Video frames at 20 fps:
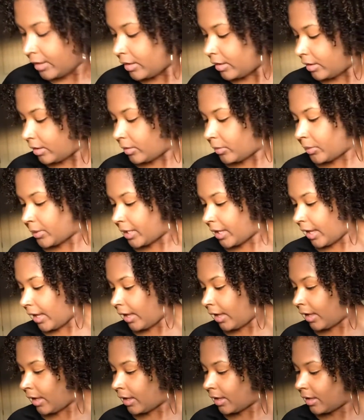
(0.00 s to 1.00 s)
Then we
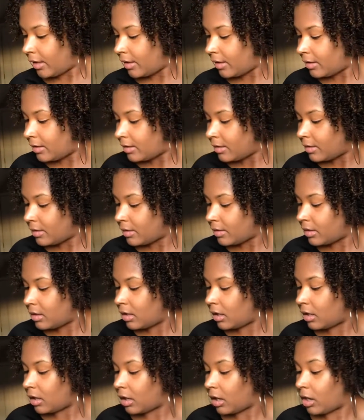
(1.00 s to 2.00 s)
got
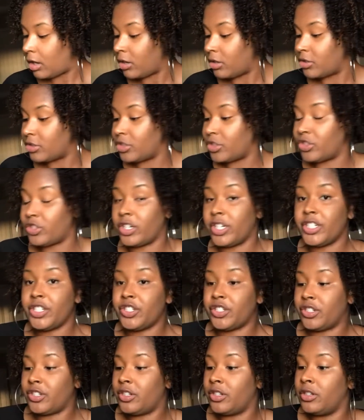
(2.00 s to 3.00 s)
a curl
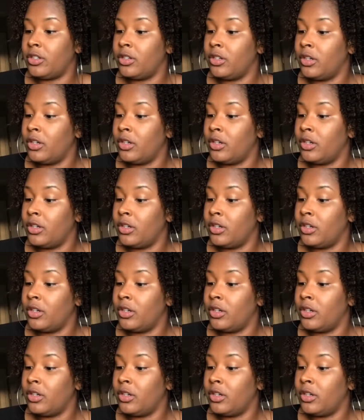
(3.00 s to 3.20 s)
stretcher.